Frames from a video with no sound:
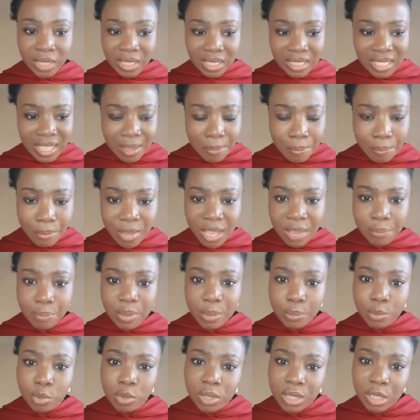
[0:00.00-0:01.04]
They make
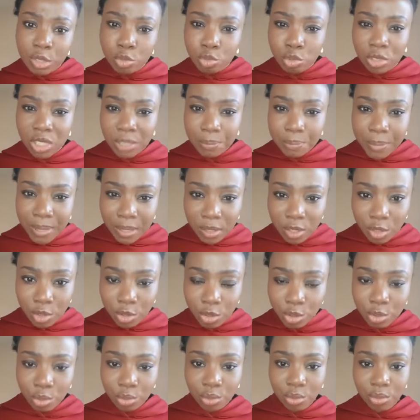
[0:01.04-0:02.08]
people disrespect
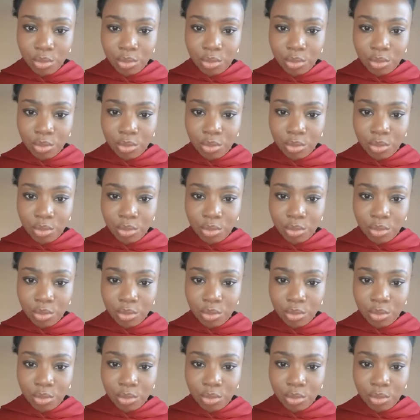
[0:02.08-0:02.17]
you.